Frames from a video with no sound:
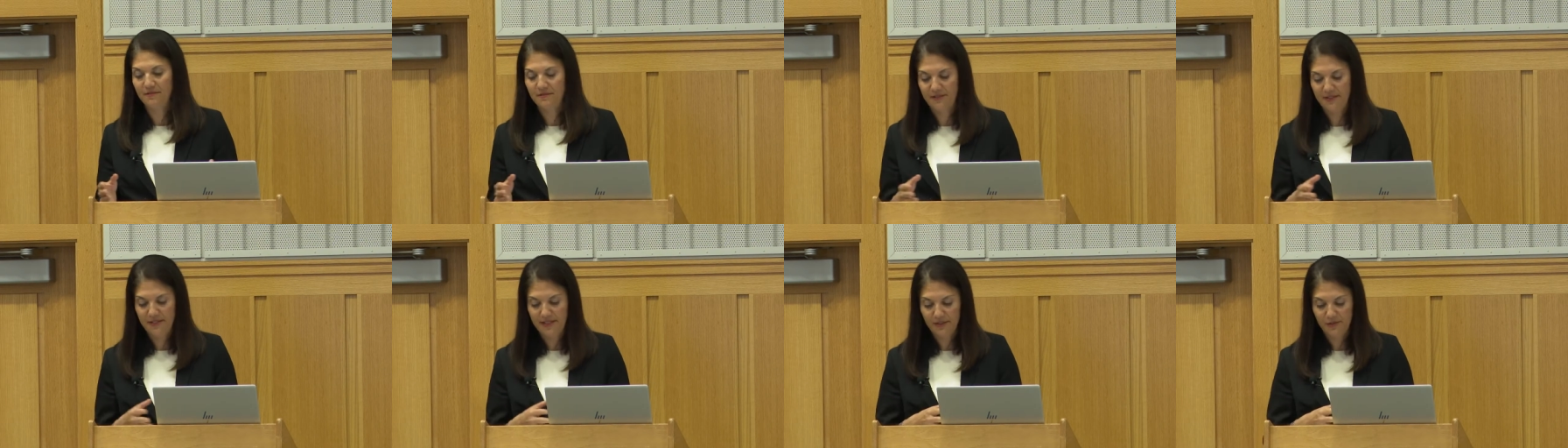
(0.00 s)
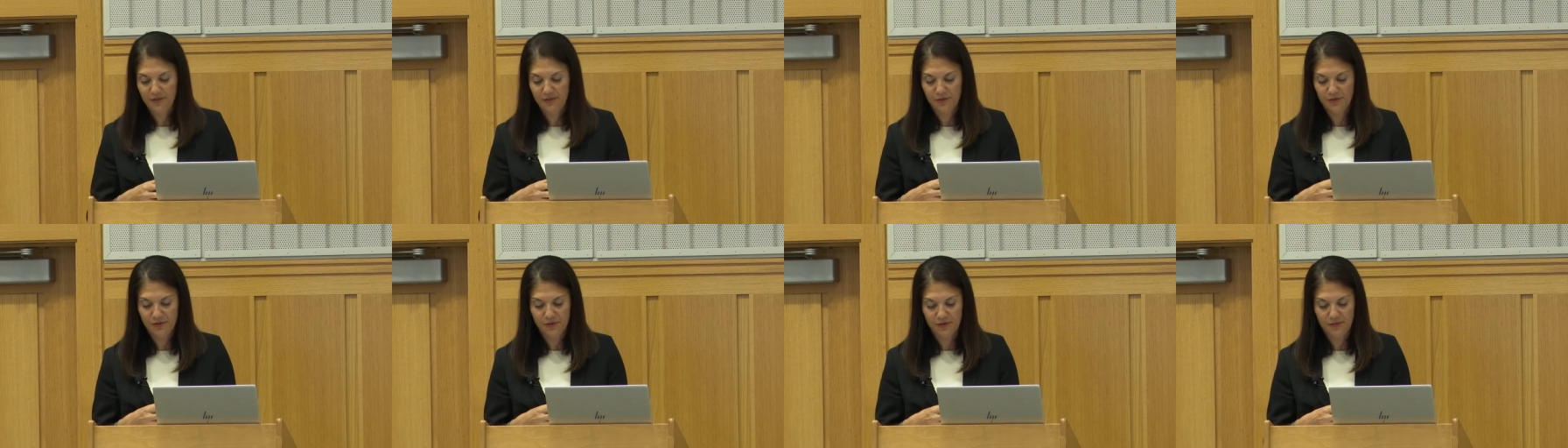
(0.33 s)

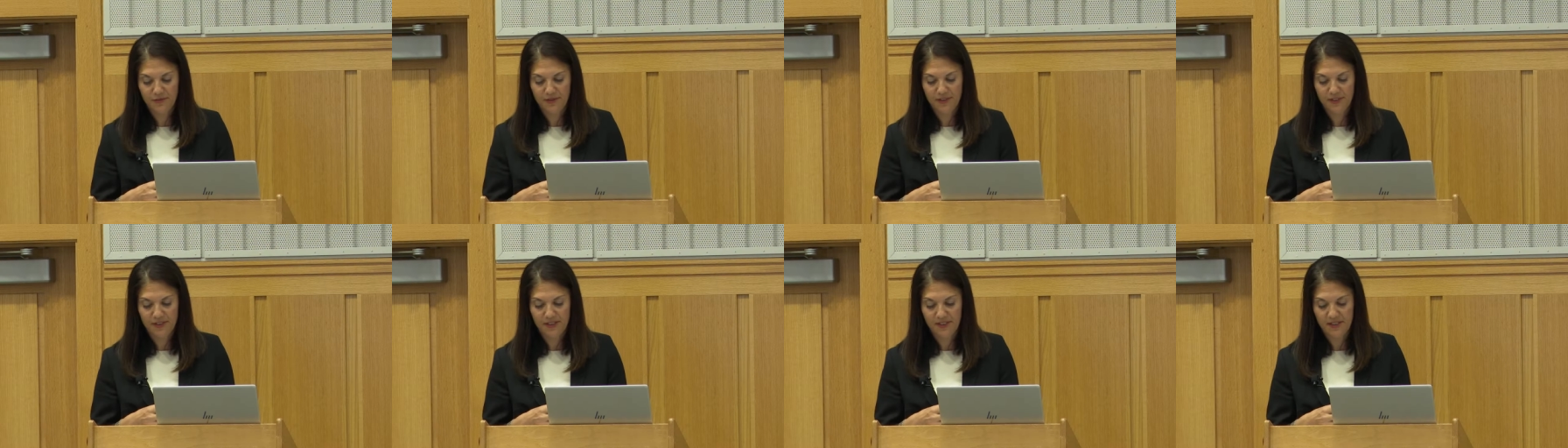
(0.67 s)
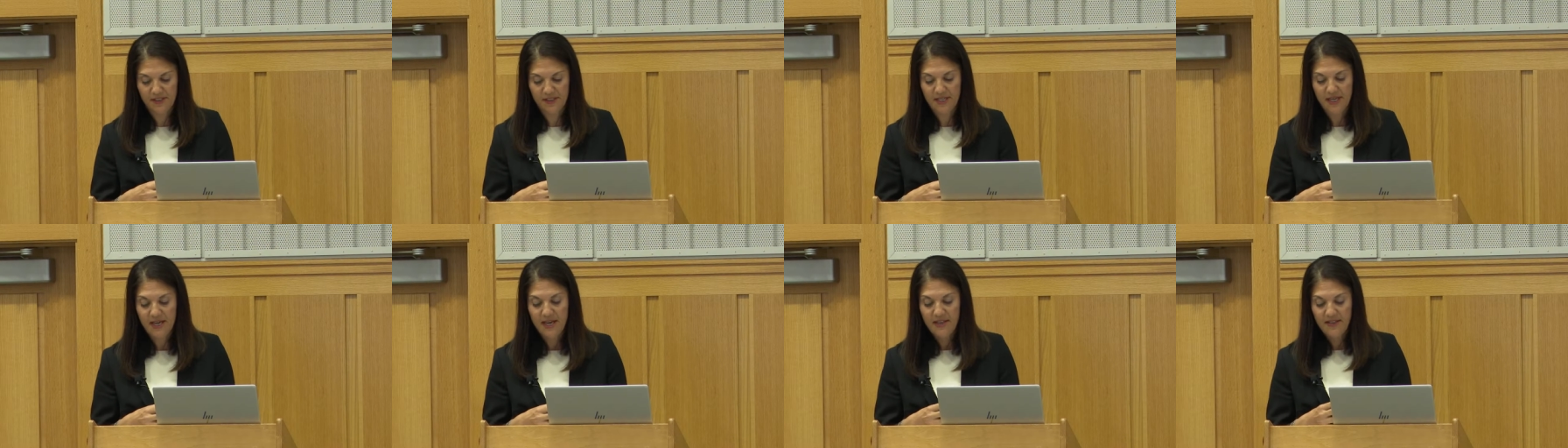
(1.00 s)
financial
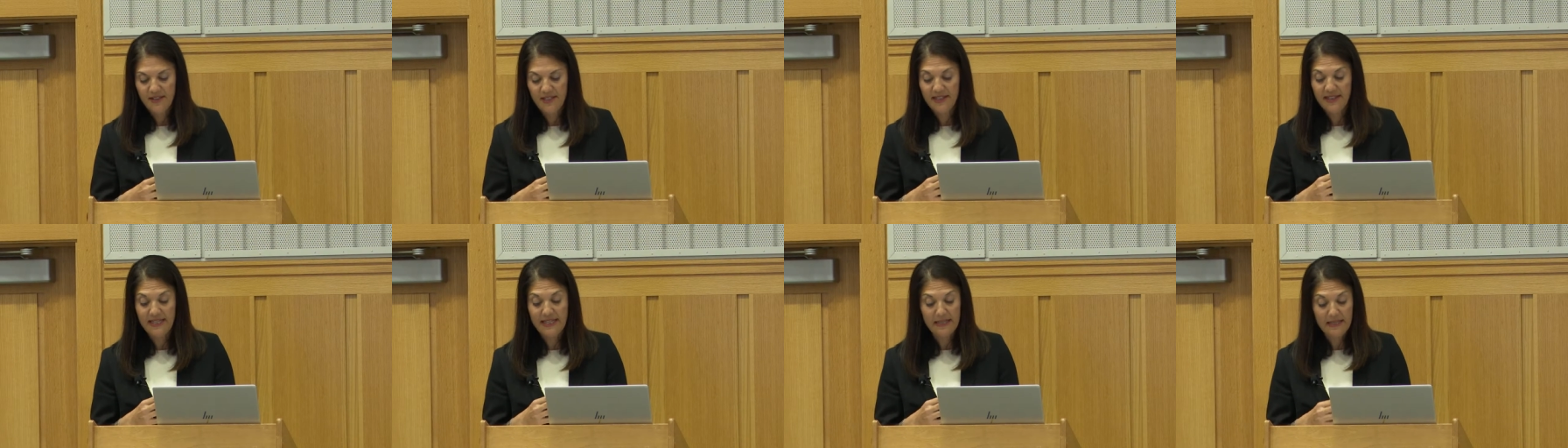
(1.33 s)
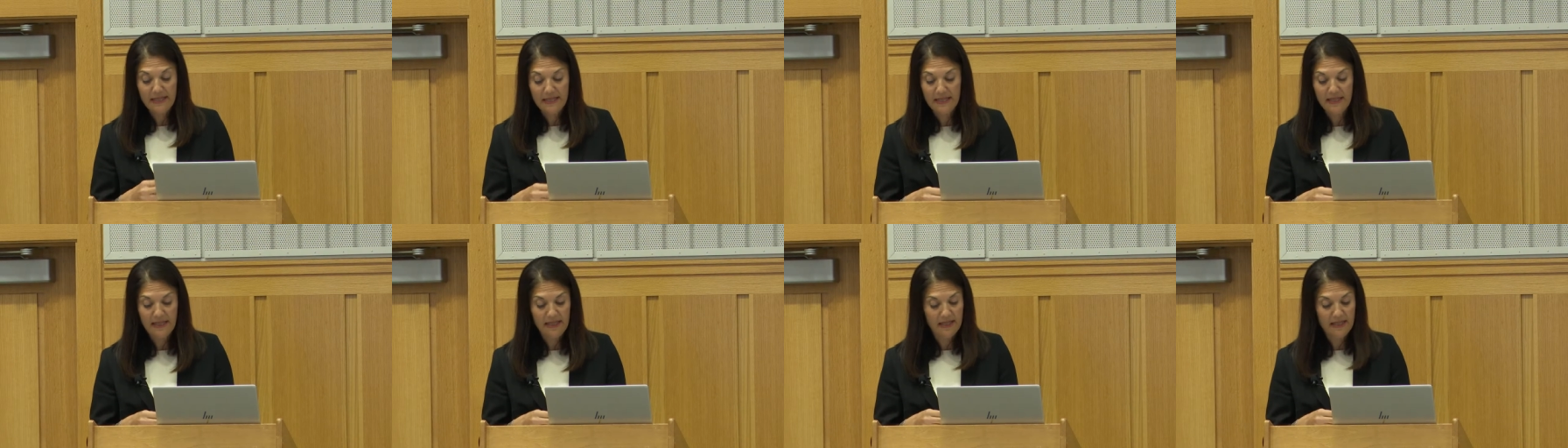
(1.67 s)
services that they
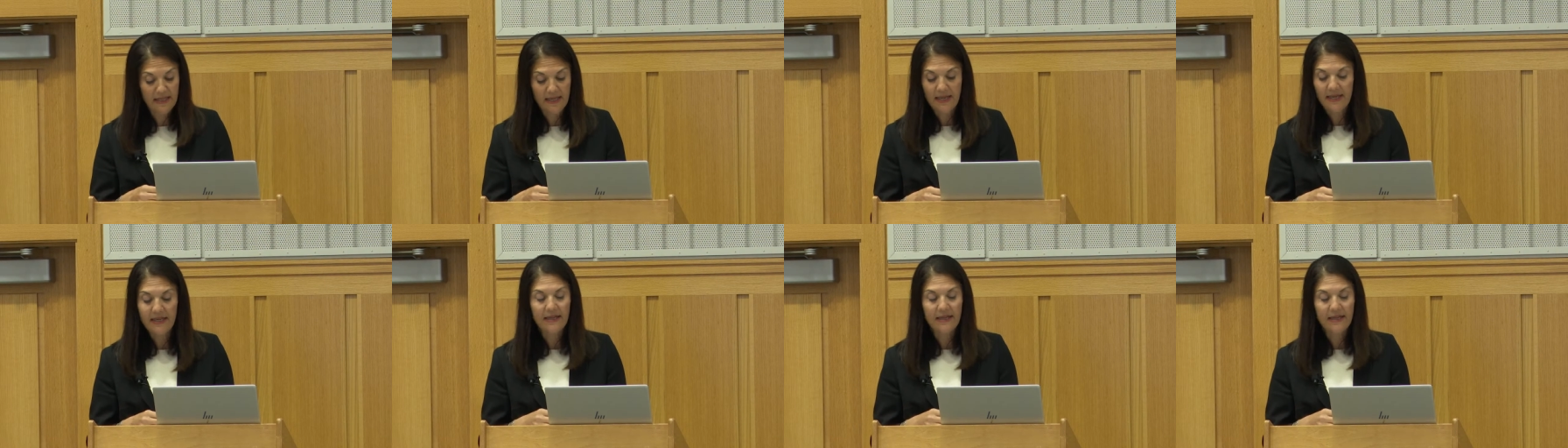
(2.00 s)
need